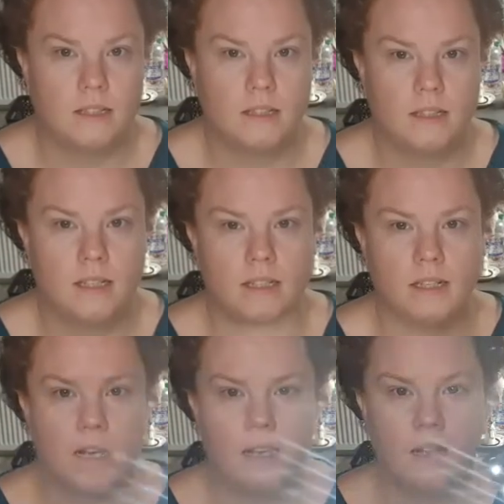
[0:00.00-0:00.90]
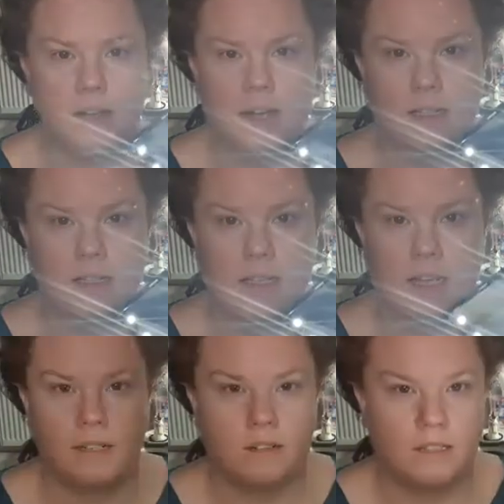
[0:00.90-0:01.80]
this has a
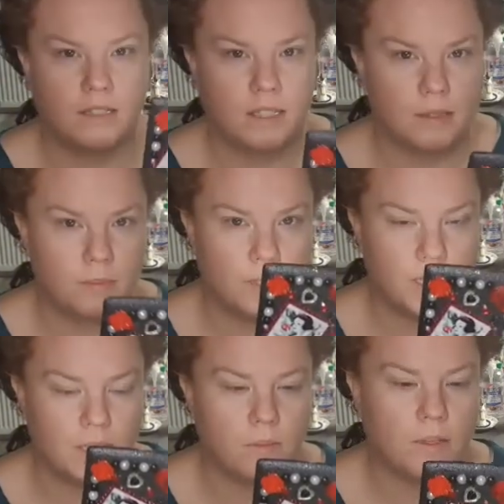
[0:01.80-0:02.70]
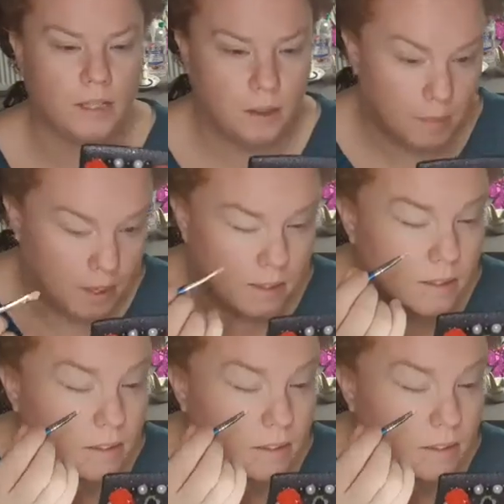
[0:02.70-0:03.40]
light on it, this particular one that I made.